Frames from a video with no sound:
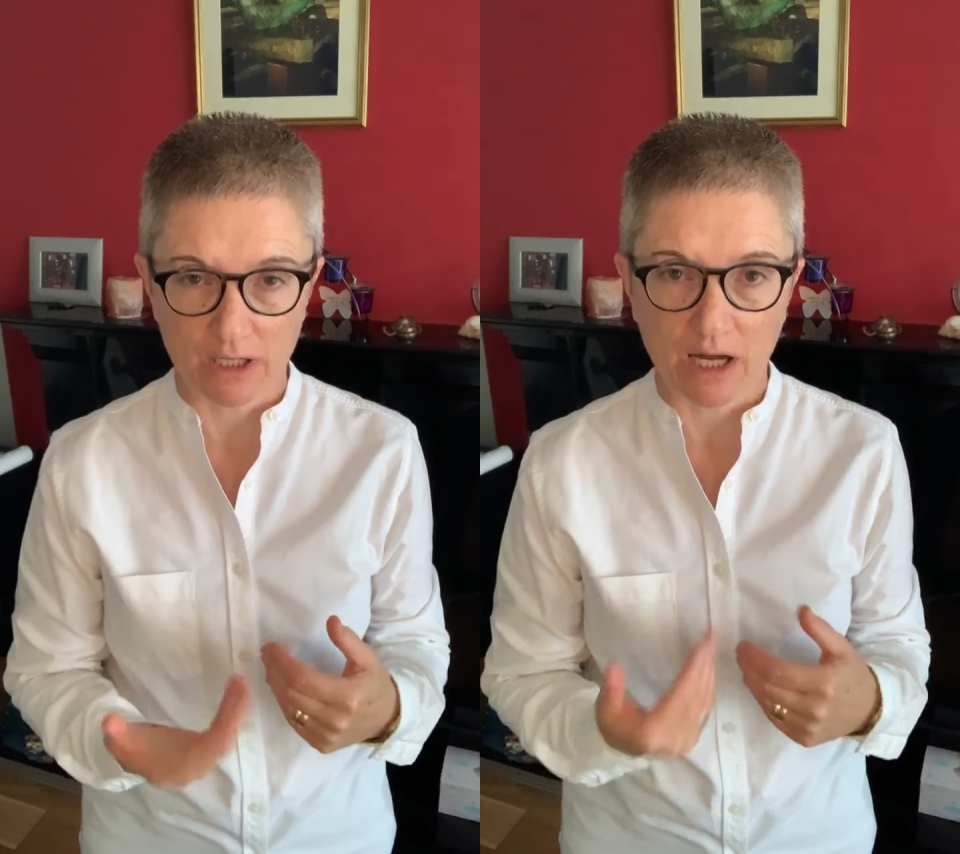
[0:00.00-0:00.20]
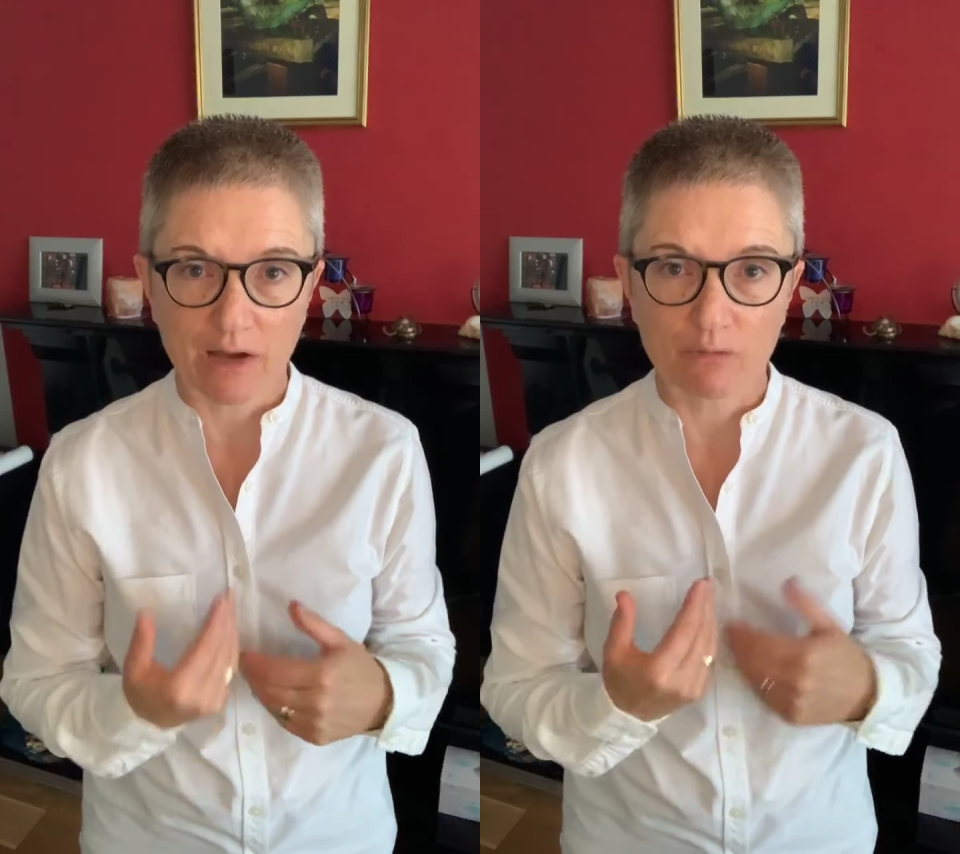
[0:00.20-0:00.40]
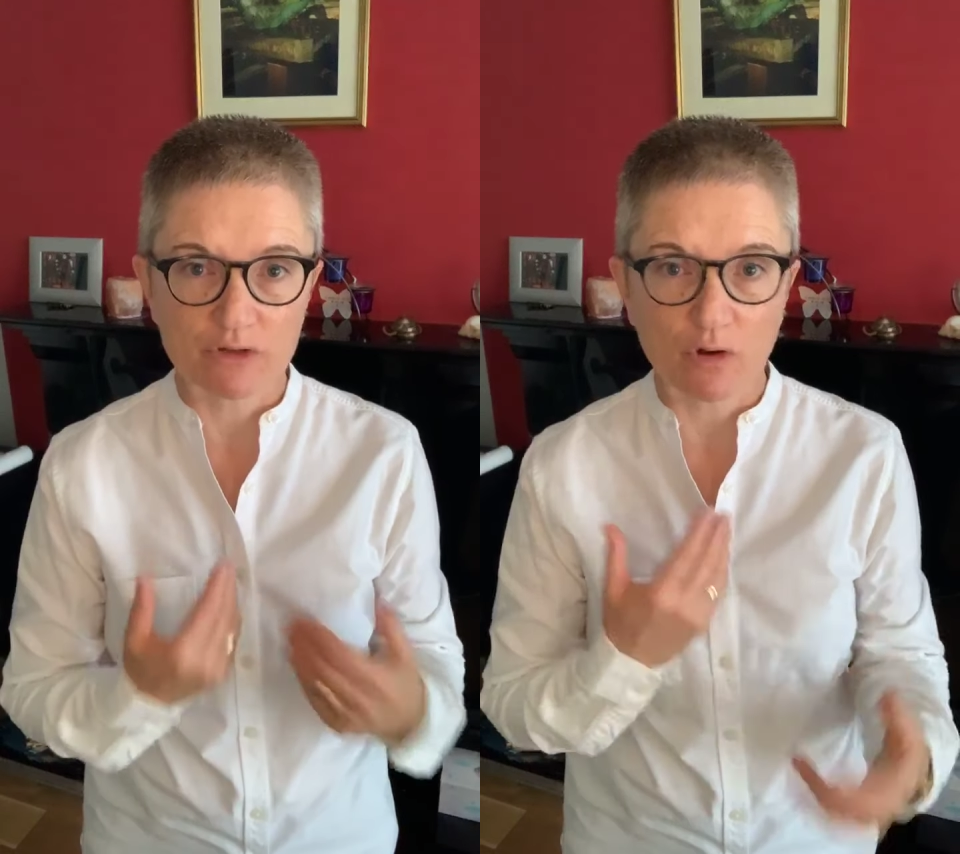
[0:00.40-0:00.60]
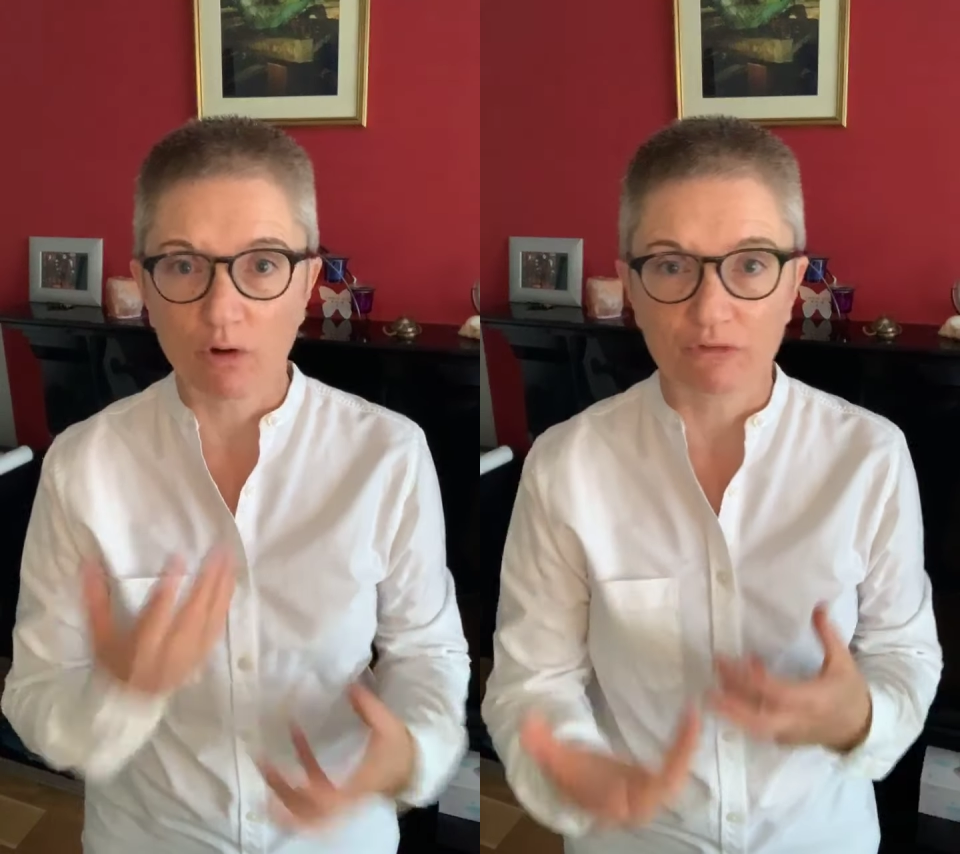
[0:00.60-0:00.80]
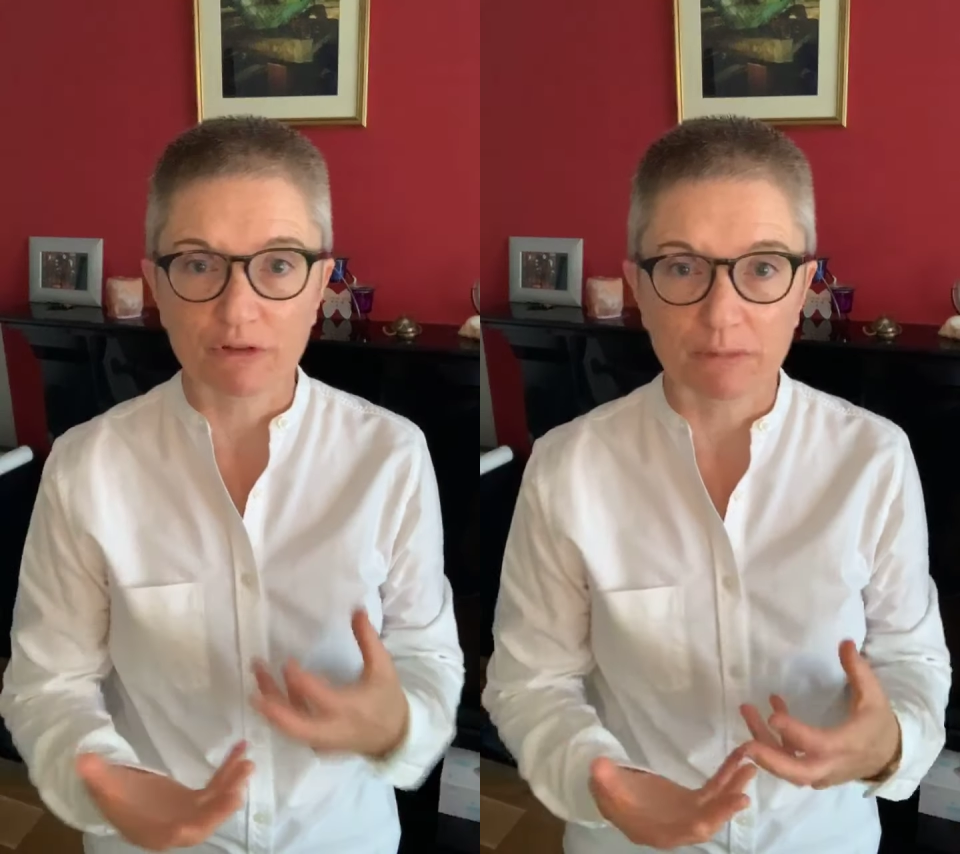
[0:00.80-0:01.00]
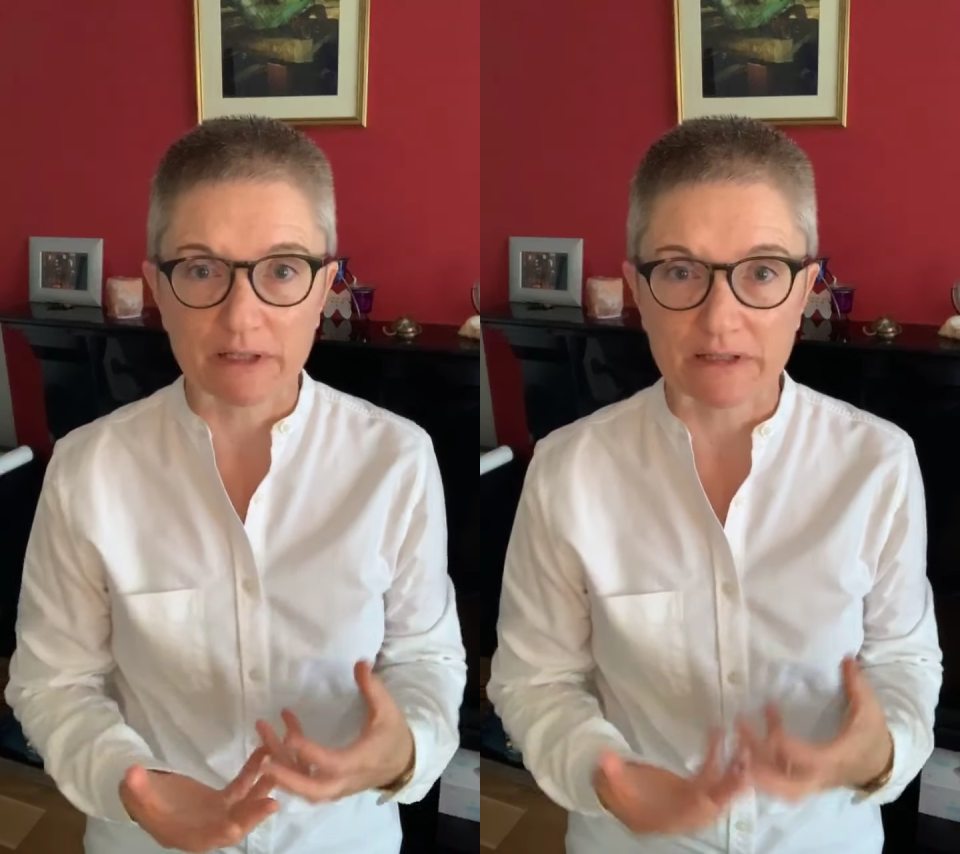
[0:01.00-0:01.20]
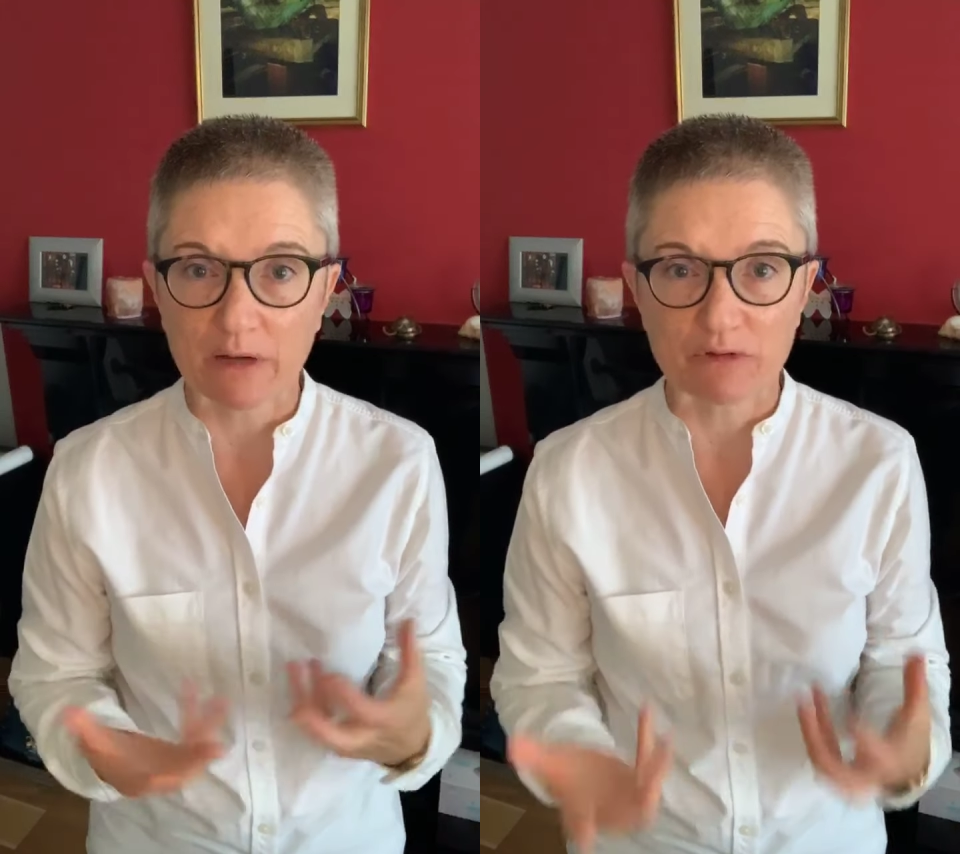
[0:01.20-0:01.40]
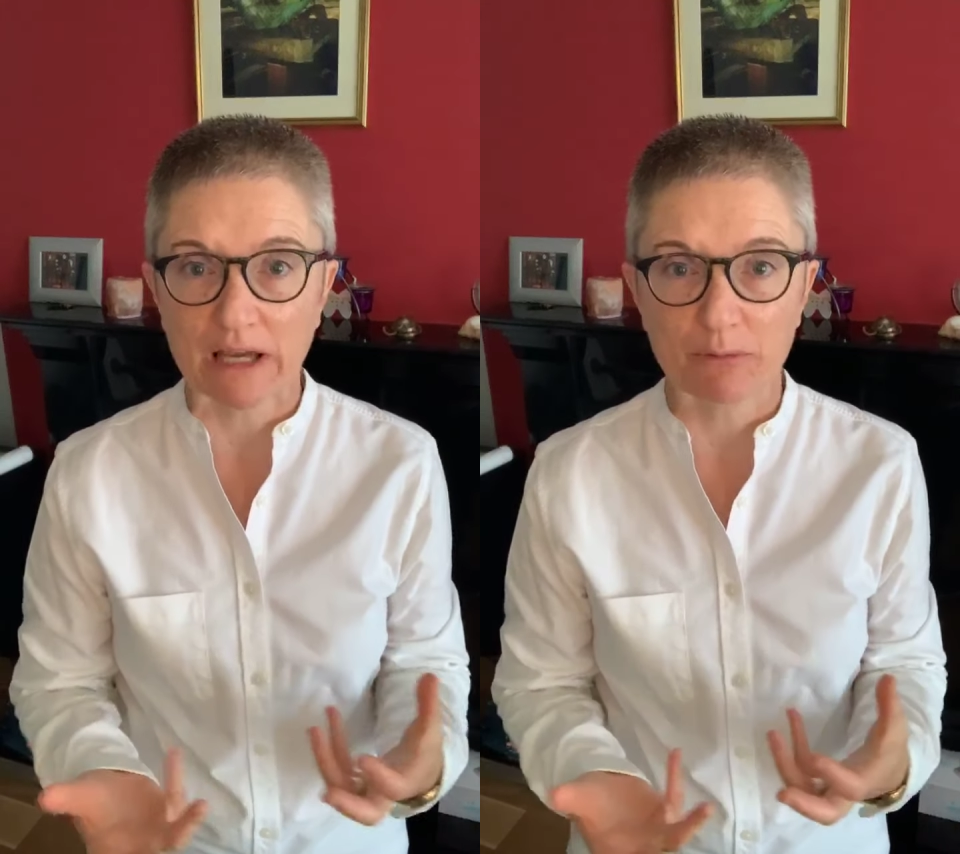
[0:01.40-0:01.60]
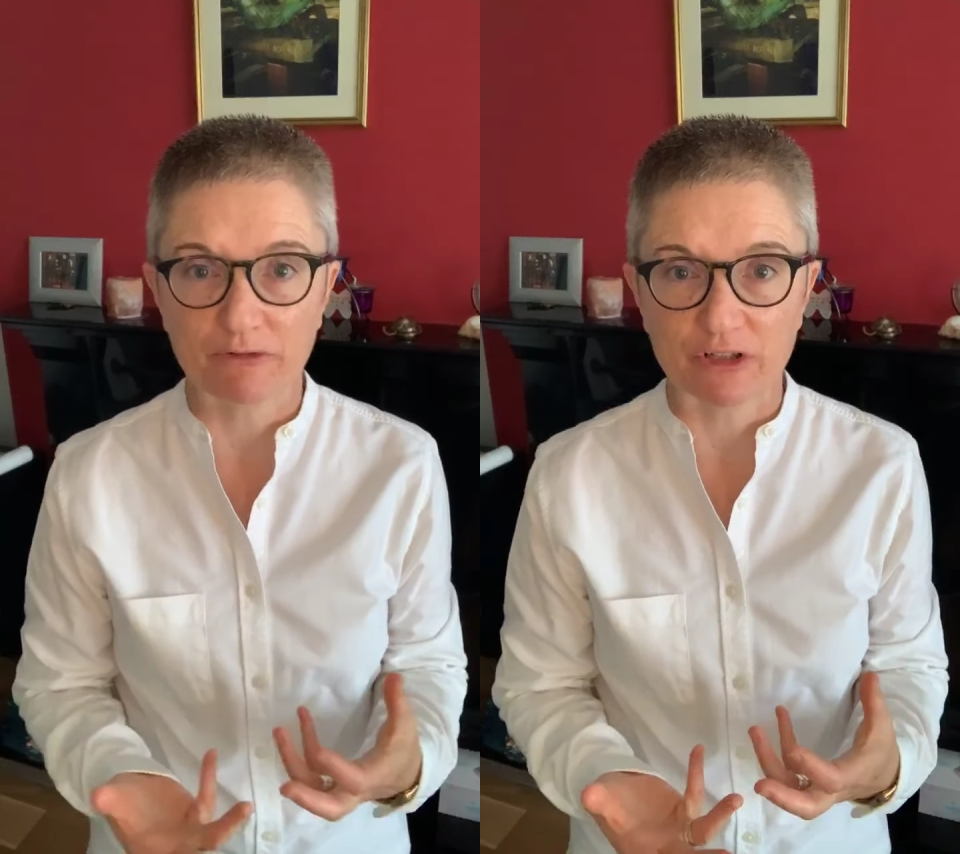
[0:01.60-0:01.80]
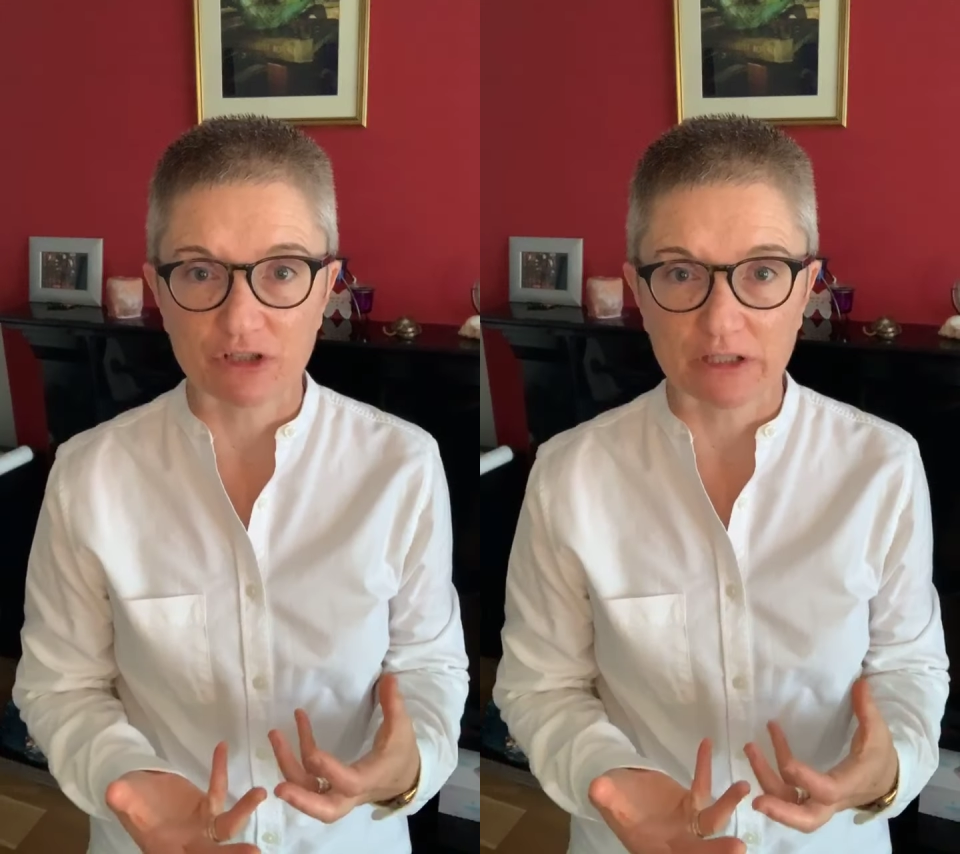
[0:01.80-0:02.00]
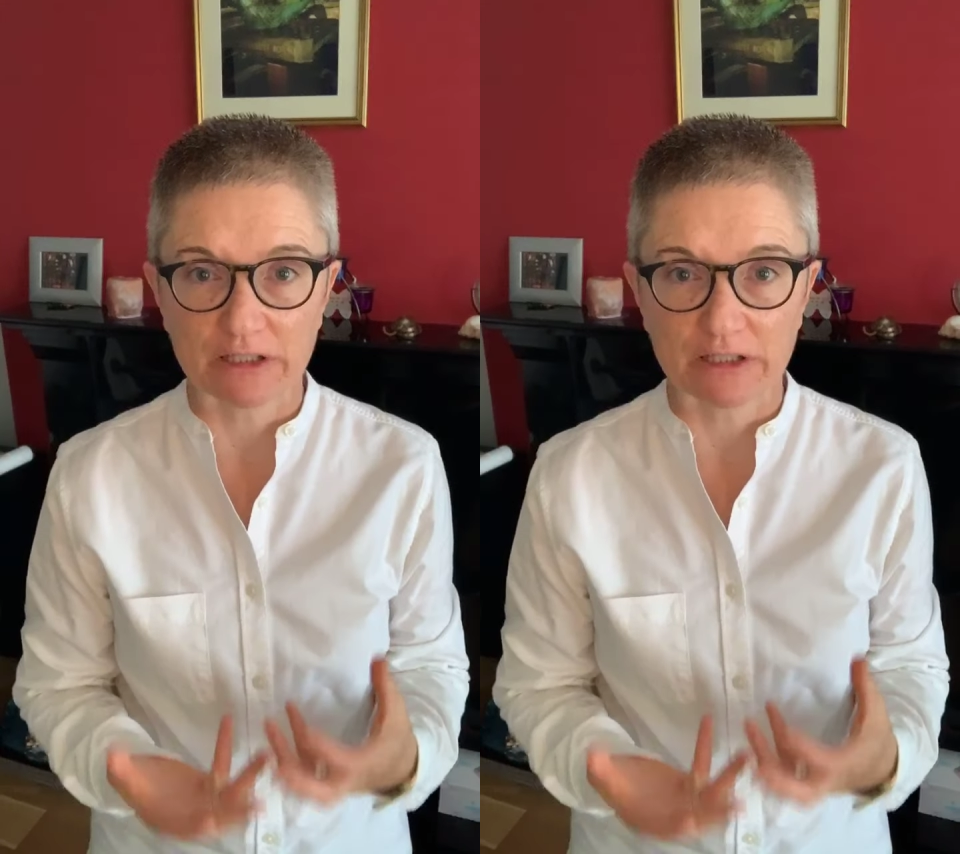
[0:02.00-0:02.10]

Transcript: I was all over the place. I was hypervigilant.